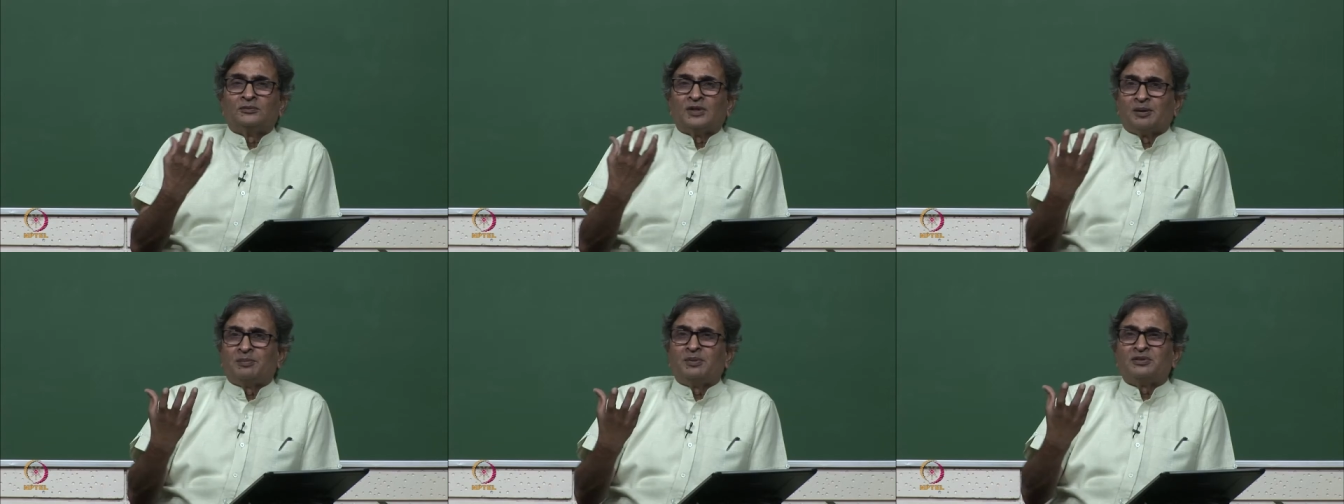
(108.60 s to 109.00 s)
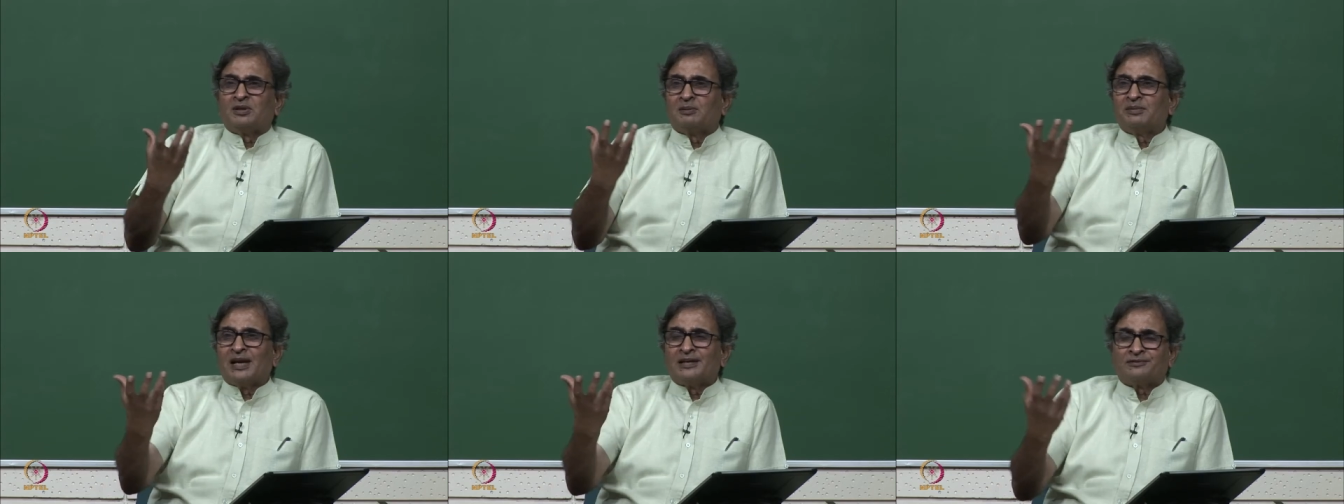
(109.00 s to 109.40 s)
that means
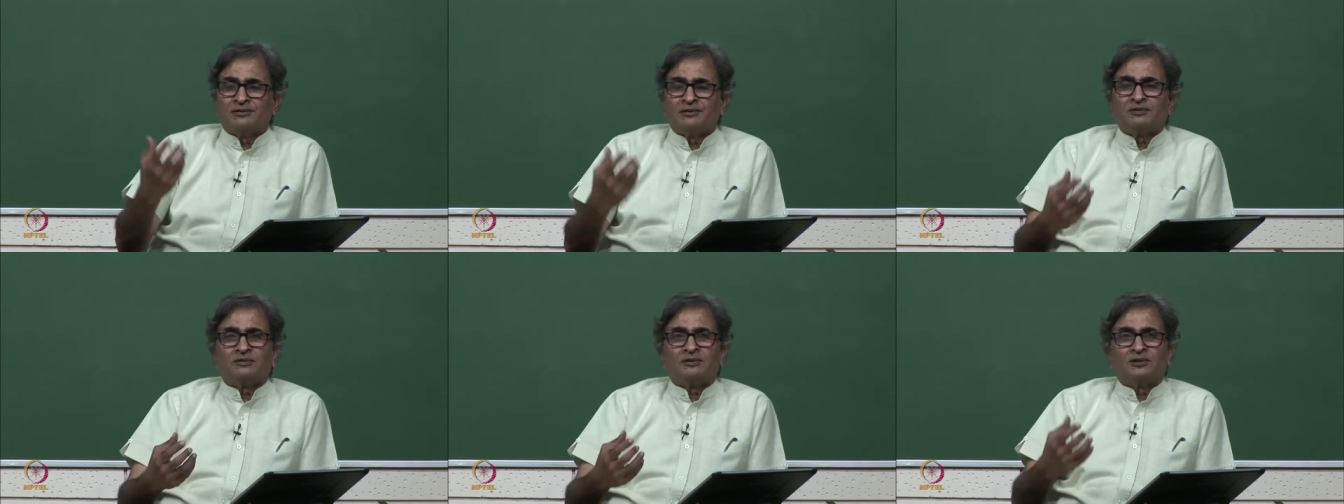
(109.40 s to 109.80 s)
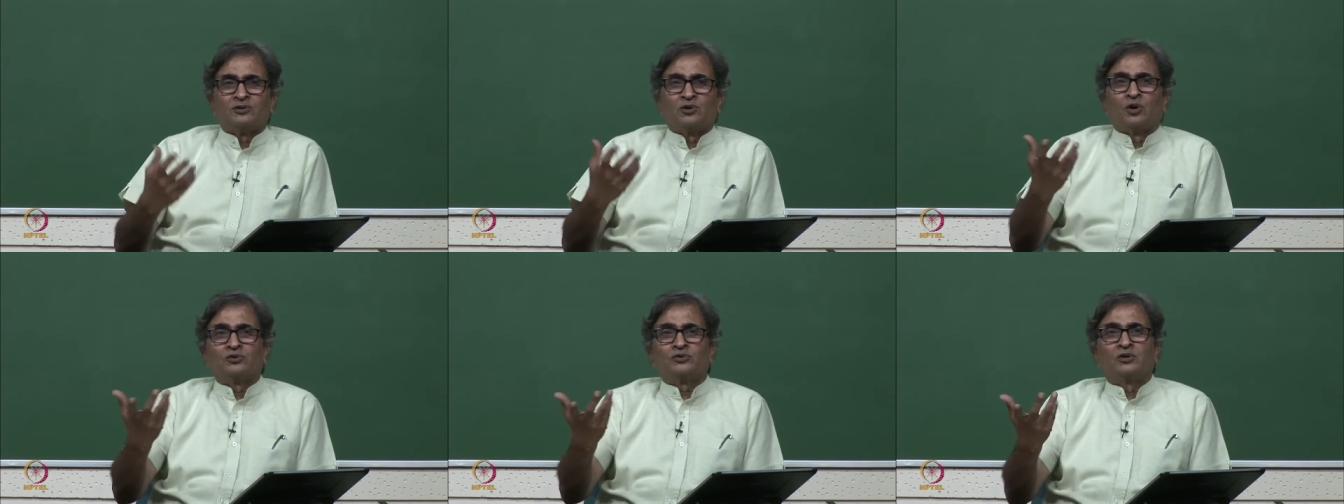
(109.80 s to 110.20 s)
some gases,
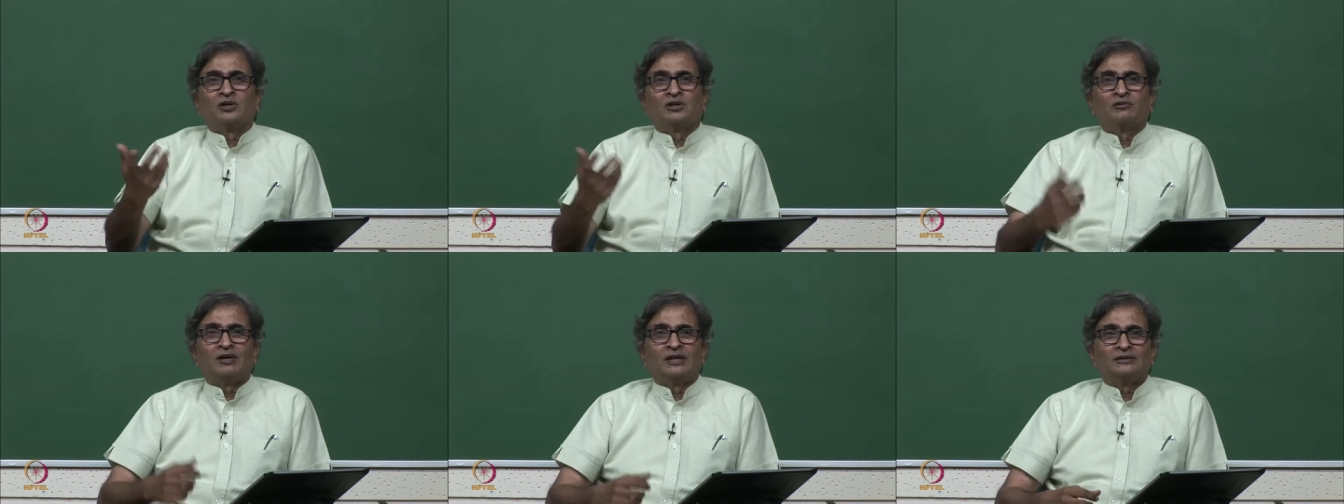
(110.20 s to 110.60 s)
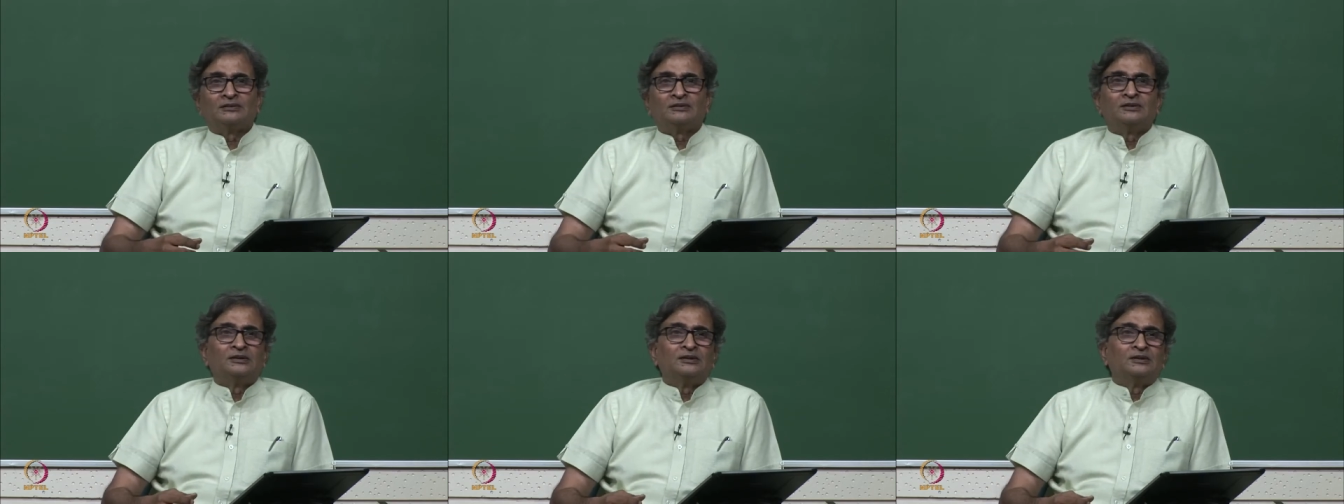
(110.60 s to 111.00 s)
exhaust or otherwise.